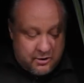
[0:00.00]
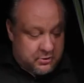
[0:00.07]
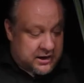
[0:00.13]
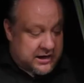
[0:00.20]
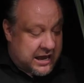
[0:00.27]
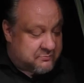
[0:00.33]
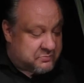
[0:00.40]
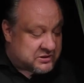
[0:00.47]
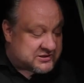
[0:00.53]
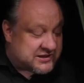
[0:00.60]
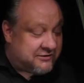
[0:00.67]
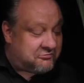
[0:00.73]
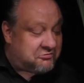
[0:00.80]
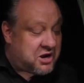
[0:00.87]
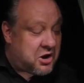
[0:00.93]
What happens
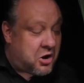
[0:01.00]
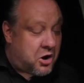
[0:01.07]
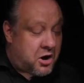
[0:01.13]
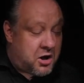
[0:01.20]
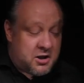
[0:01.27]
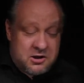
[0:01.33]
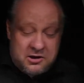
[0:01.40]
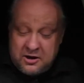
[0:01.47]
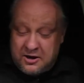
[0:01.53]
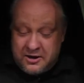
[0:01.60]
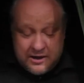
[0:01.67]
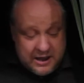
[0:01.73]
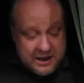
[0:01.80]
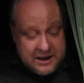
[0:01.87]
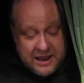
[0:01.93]
if we all
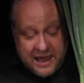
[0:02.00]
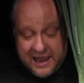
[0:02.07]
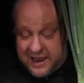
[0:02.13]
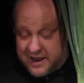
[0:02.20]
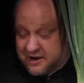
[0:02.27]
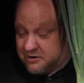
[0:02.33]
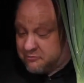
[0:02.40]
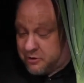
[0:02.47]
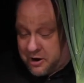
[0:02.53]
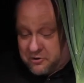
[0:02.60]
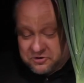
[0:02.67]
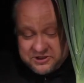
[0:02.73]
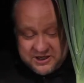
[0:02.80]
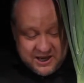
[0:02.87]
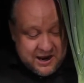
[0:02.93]
are lying
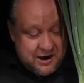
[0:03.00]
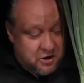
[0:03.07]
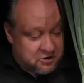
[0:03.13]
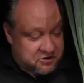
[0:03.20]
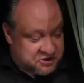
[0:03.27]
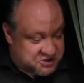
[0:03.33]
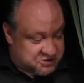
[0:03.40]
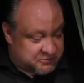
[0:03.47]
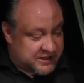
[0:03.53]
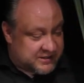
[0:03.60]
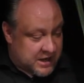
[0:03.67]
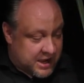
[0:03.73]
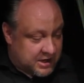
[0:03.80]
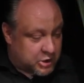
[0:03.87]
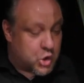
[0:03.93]
around here on the
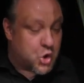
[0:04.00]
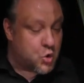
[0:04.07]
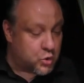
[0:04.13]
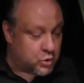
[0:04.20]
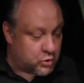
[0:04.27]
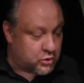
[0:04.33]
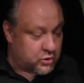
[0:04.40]
street like you?